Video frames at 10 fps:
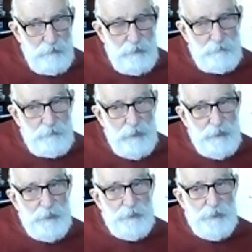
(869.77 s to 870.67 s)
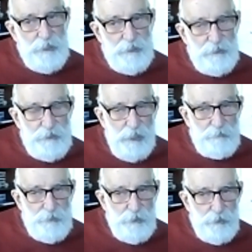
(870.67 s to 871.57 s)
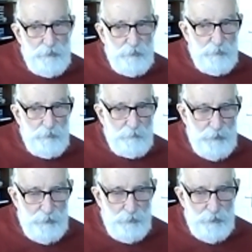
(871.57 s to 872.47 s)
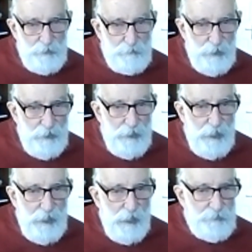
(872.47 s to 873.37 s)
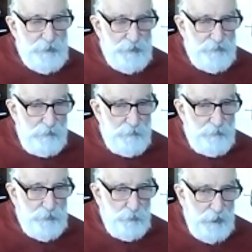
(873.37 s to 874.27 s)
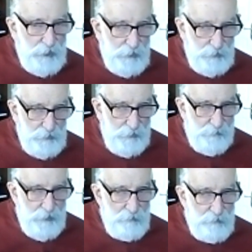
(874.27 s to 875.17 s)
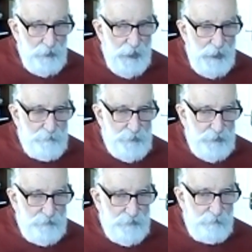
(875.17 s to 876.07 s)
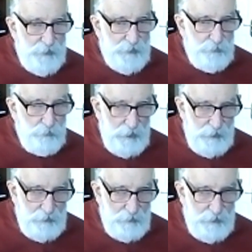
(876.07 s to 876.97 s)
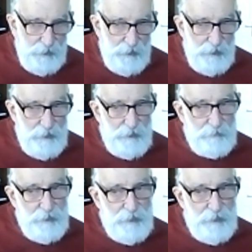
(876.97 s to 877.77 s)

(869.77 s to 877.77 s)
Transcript: But I suggest James Joyce was probably talking about absence from this world. Well, absence from this world is